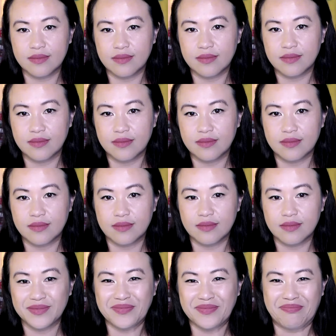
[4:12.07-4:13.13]

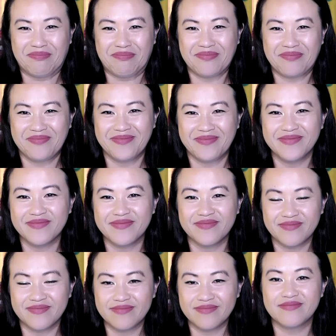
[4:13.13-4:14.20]

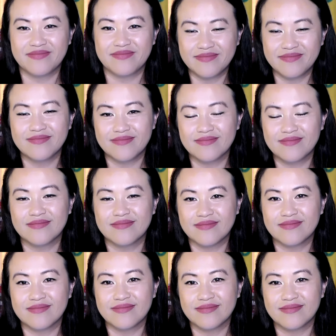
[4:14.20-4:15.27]

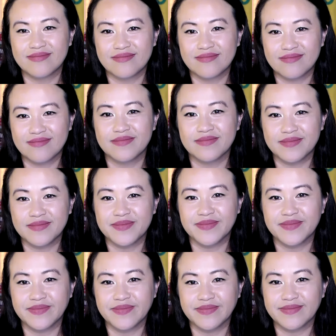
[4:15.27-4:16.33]

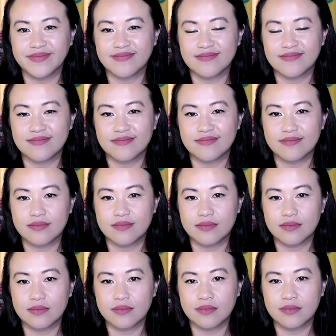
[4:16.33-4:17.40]

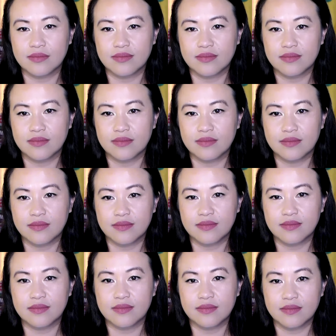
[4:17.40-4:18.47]

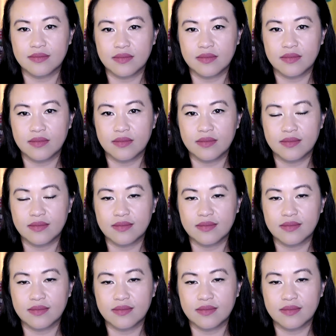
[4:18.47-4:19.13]
(silent)